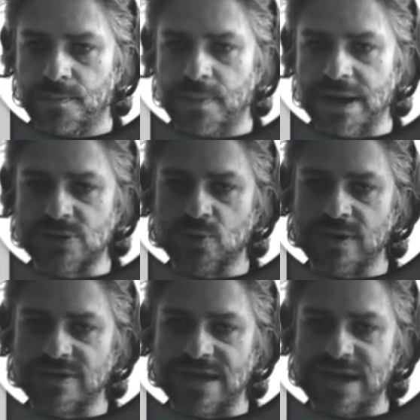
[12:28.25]
but
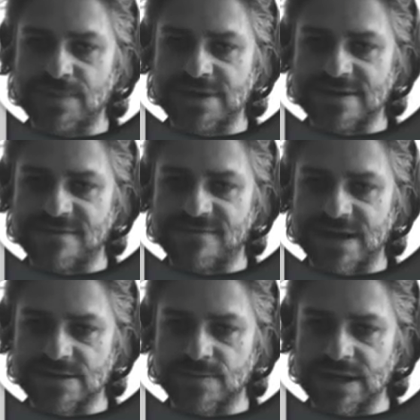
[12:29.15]
with limited
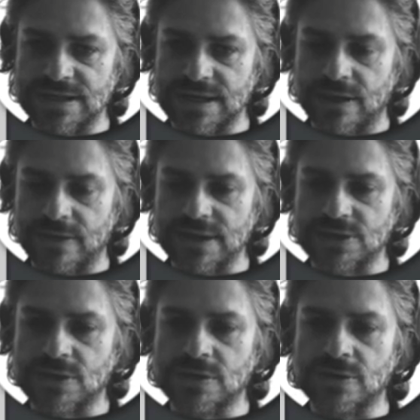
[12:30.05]
flexibility. Okay,
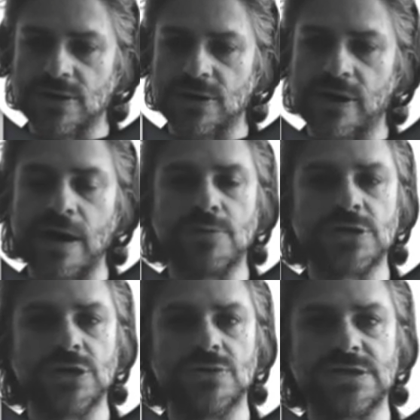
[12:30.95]
so you're able
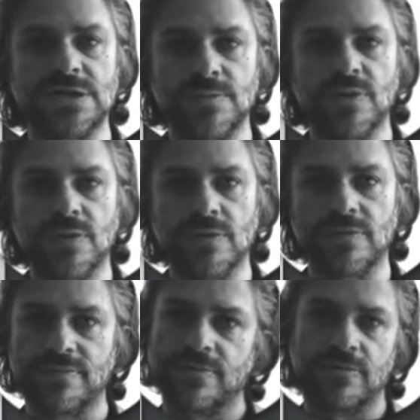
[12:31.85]
to use
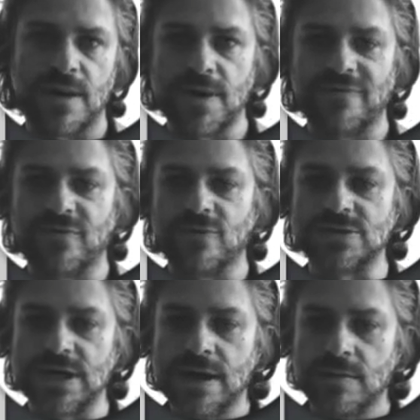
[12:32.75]
simple grammar, of
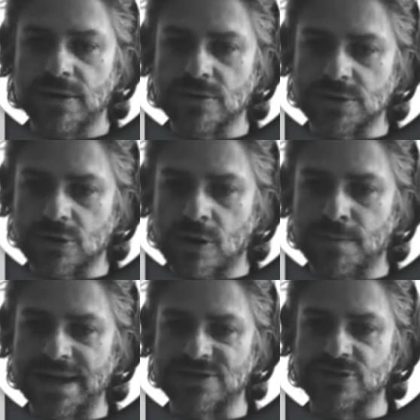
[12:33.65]
course, but also
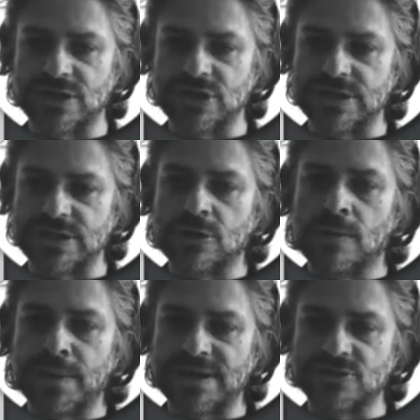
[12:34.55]
complex structures. And
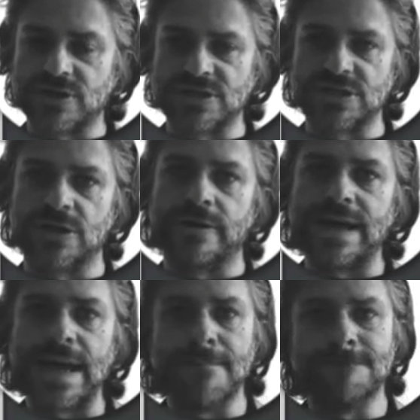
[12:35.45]
complex structures are
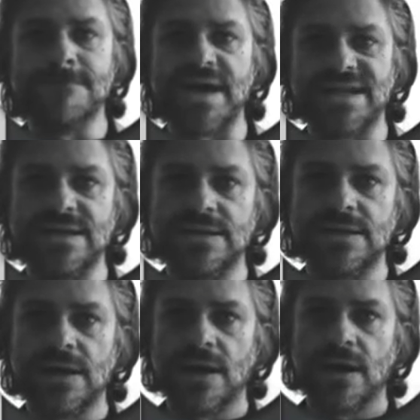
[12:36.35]
embedded